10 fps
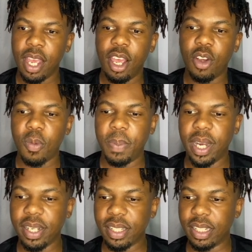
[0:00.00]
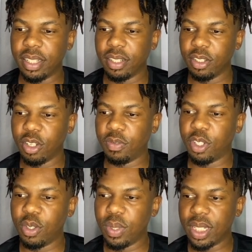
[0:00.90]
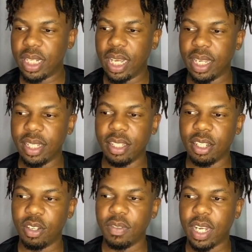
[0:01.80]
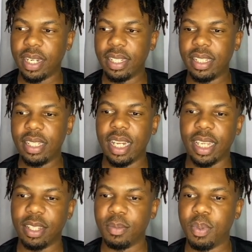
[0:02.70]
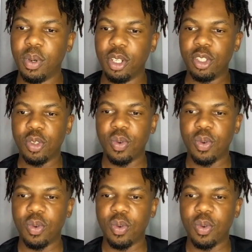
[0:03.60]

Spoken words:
a comparison of the USD against a lot of currencies, like put into